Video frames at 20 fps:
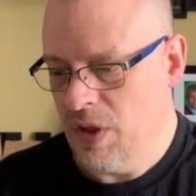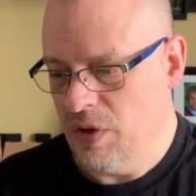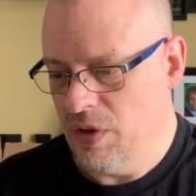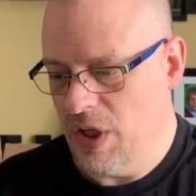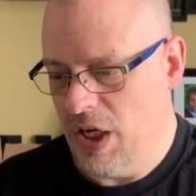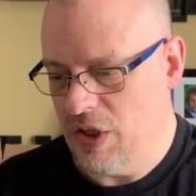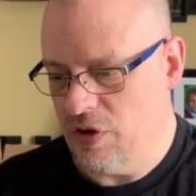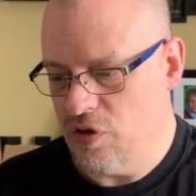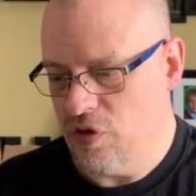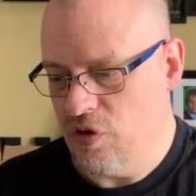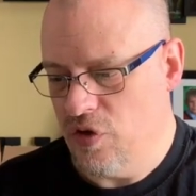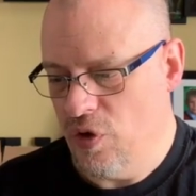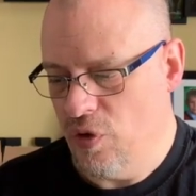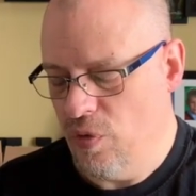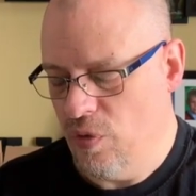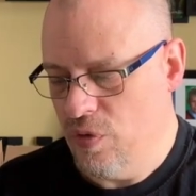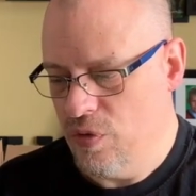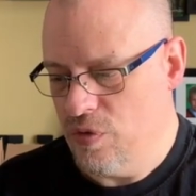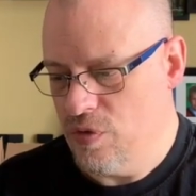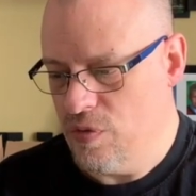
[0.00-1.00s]
"That's the
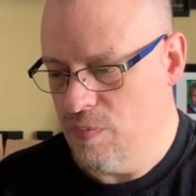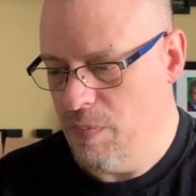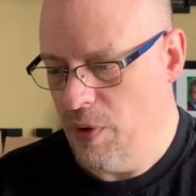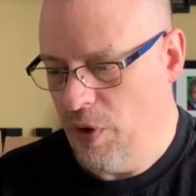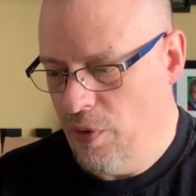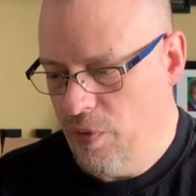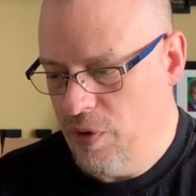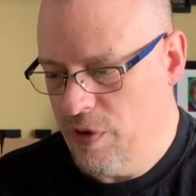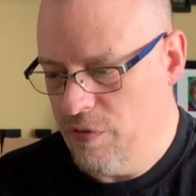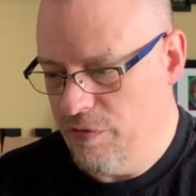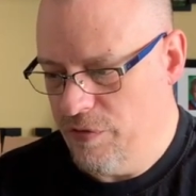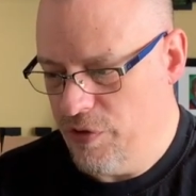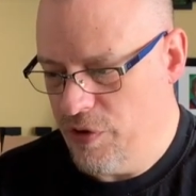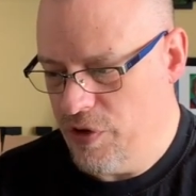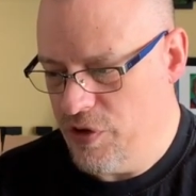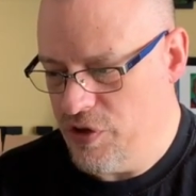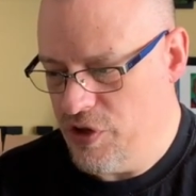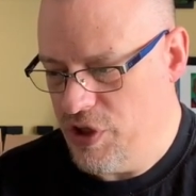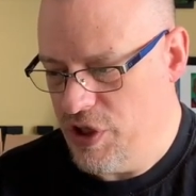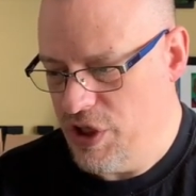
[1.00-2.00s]
horns blowing for
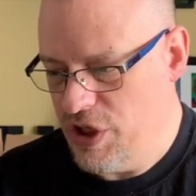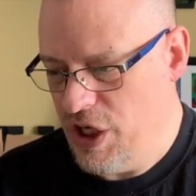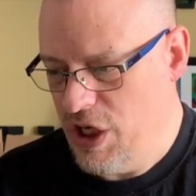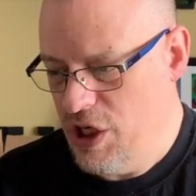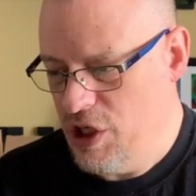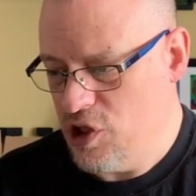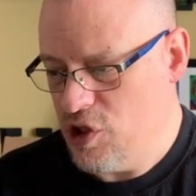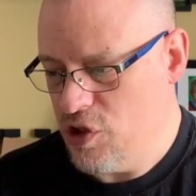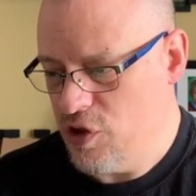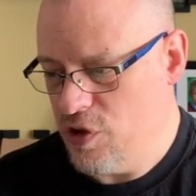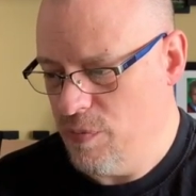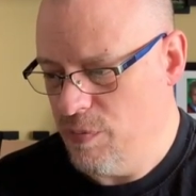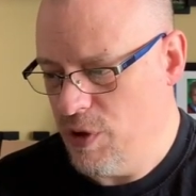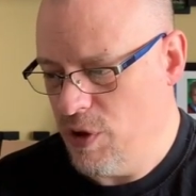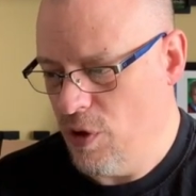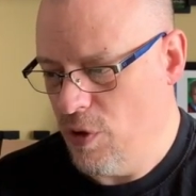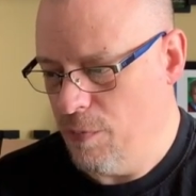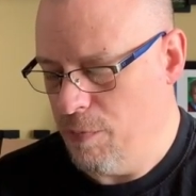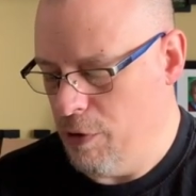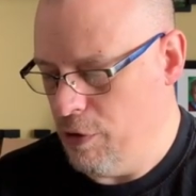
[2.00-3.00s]
the city gates to be
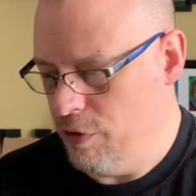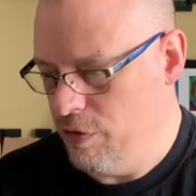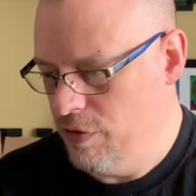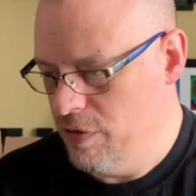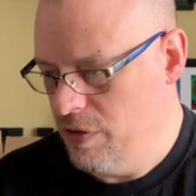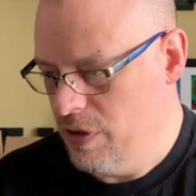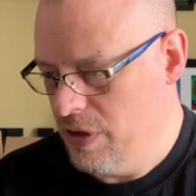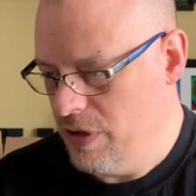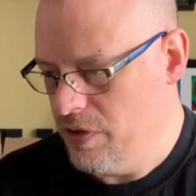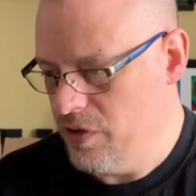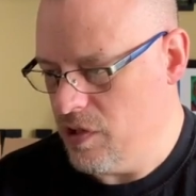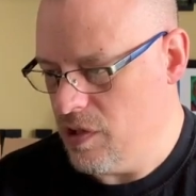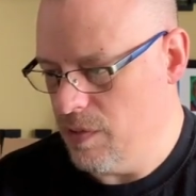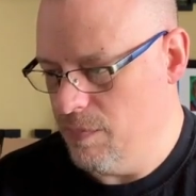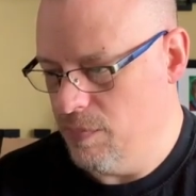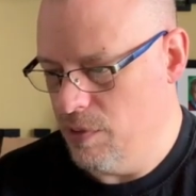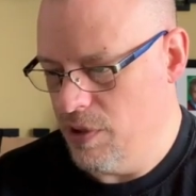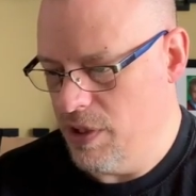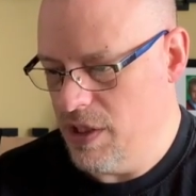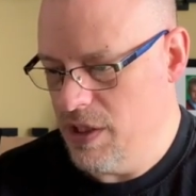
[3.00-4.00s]
open," said
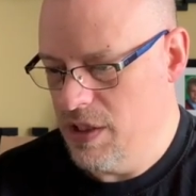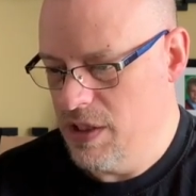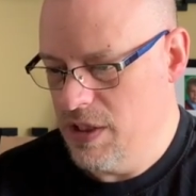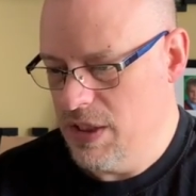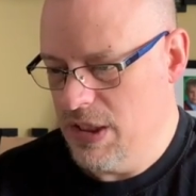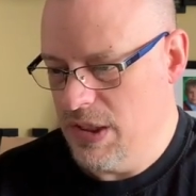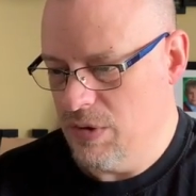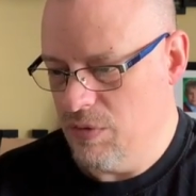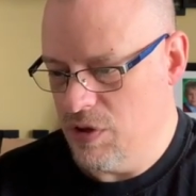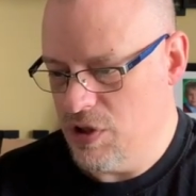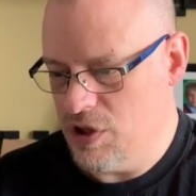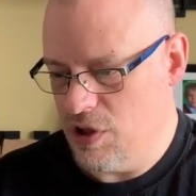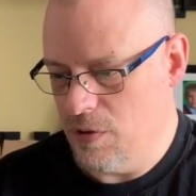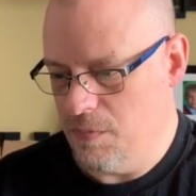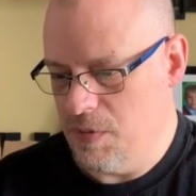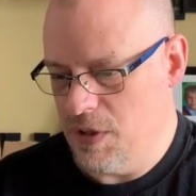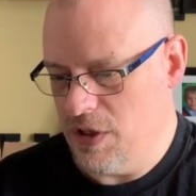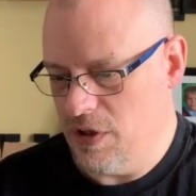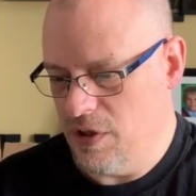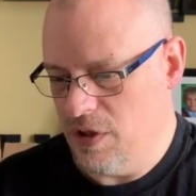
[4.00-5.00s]
Bree. "We shall
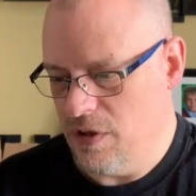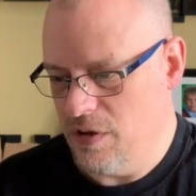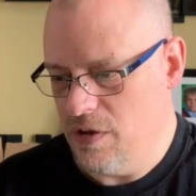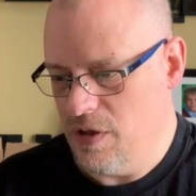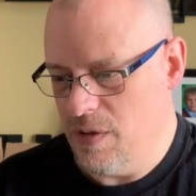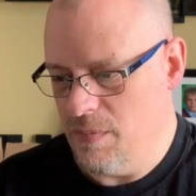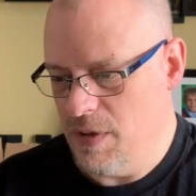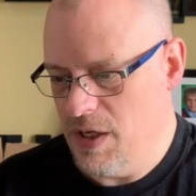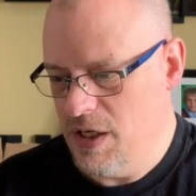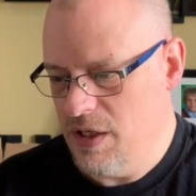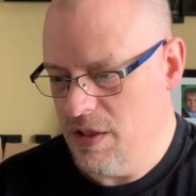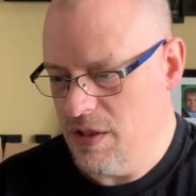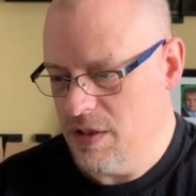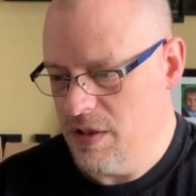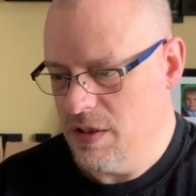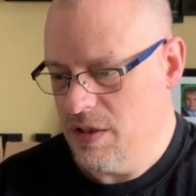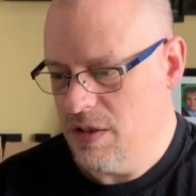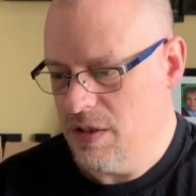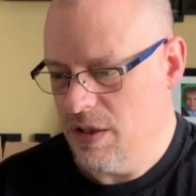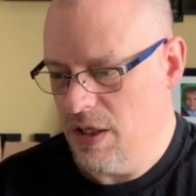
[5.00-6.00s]
be there in a minute.
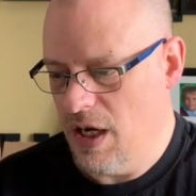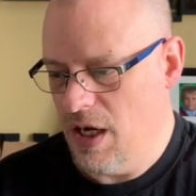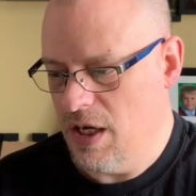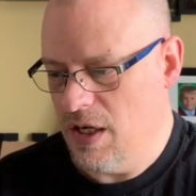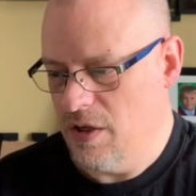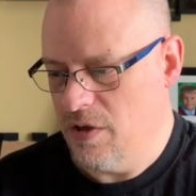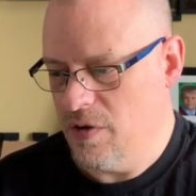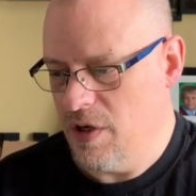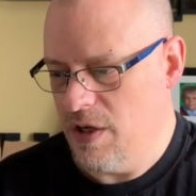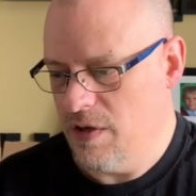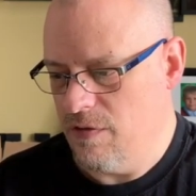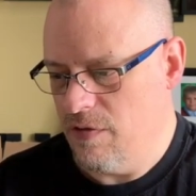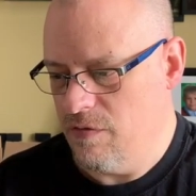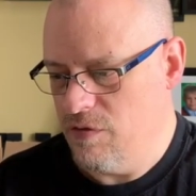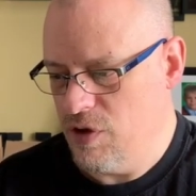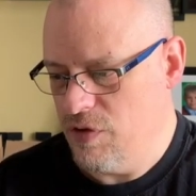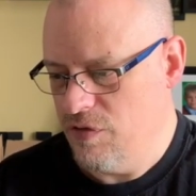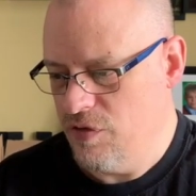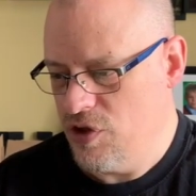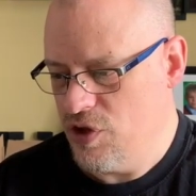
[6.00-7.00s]
Now,
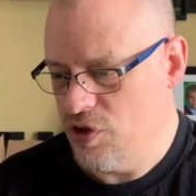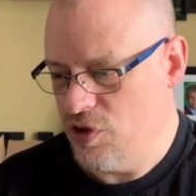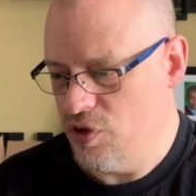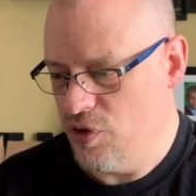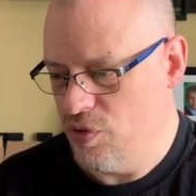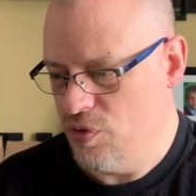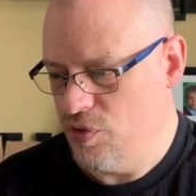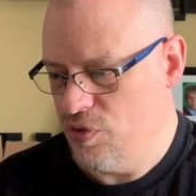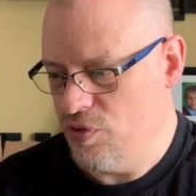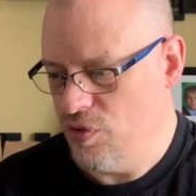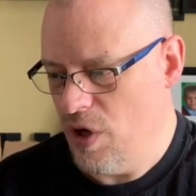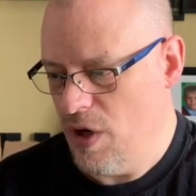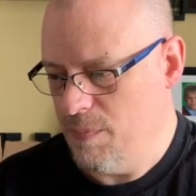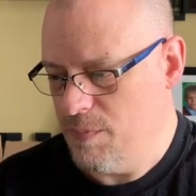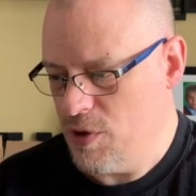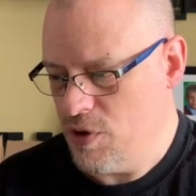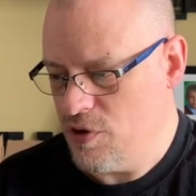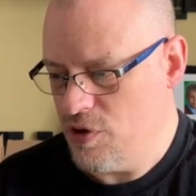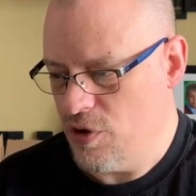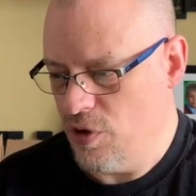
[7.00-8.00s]
Erebus, do drop
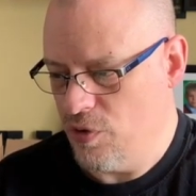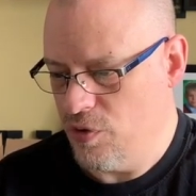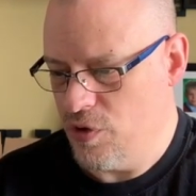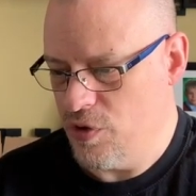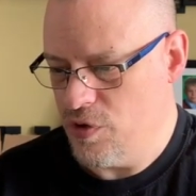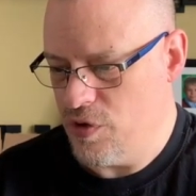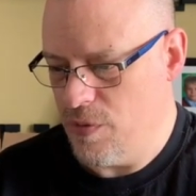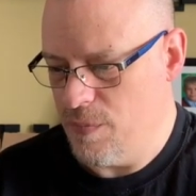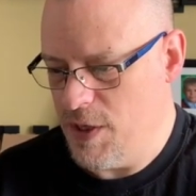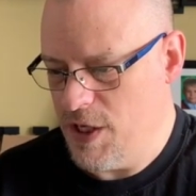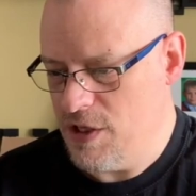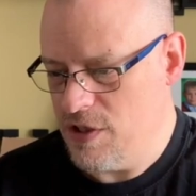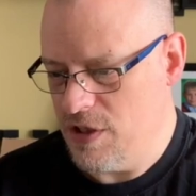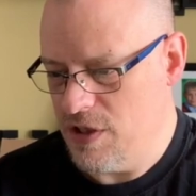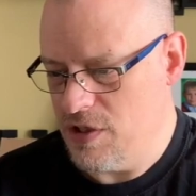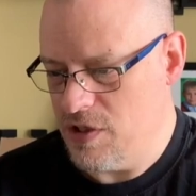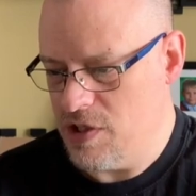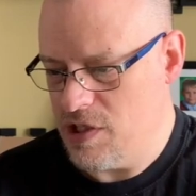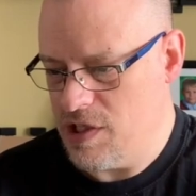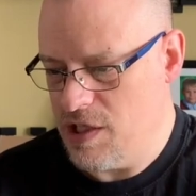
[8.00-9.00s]
your shoulders a bit
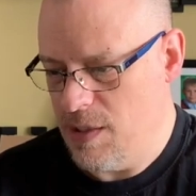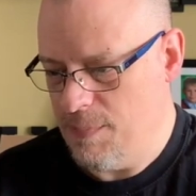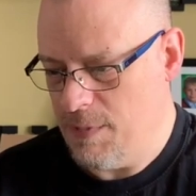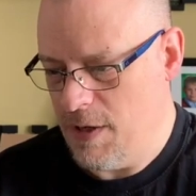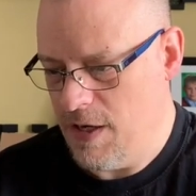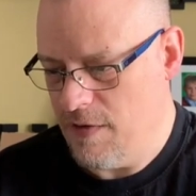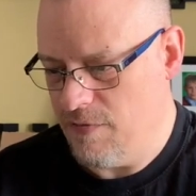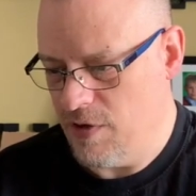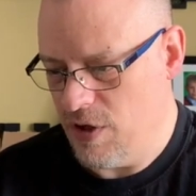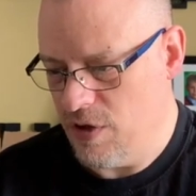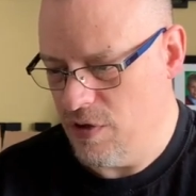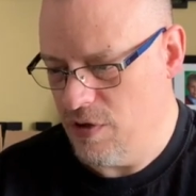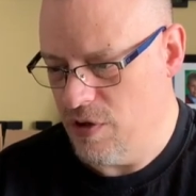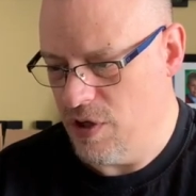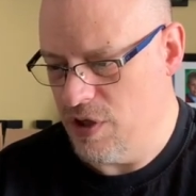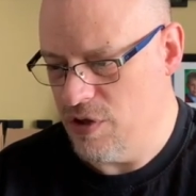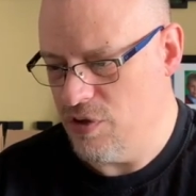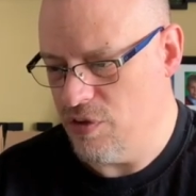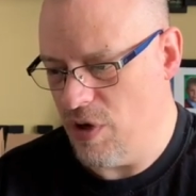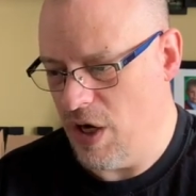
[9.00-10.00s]
and step heavier
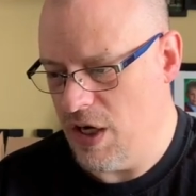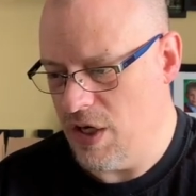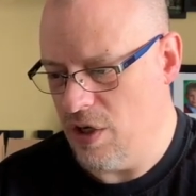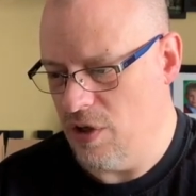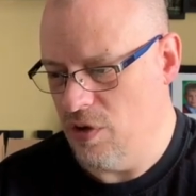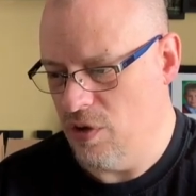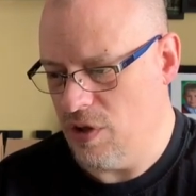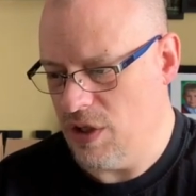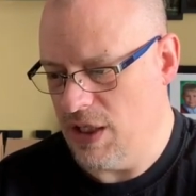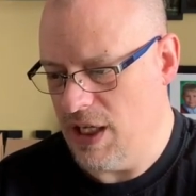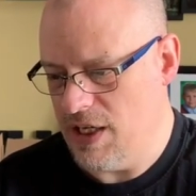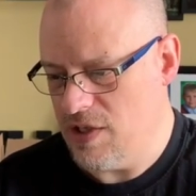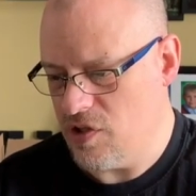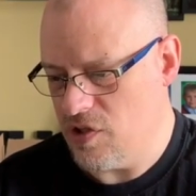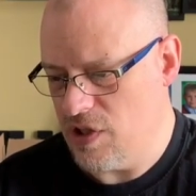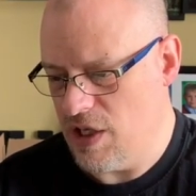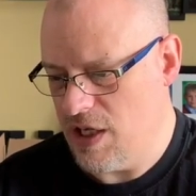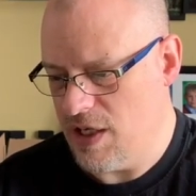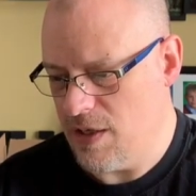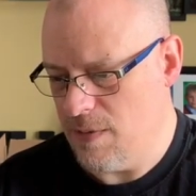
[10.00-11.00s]
and try to look
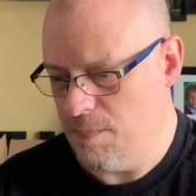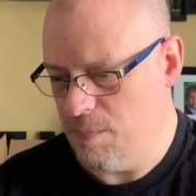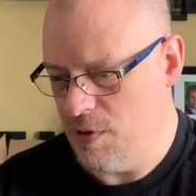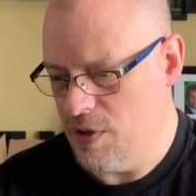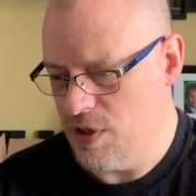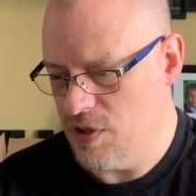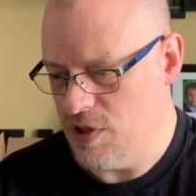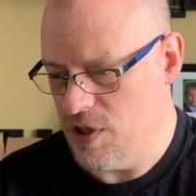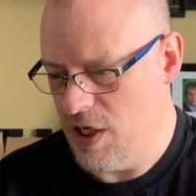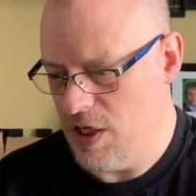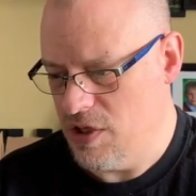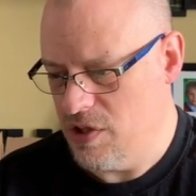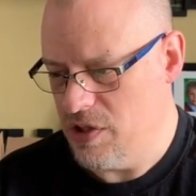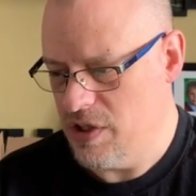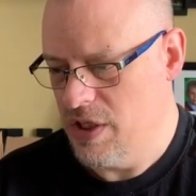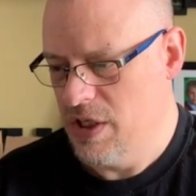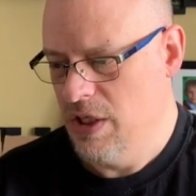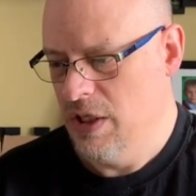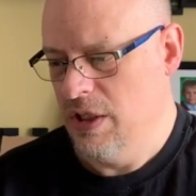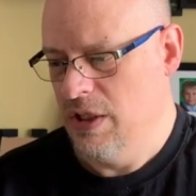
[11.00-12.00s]
less like a princess.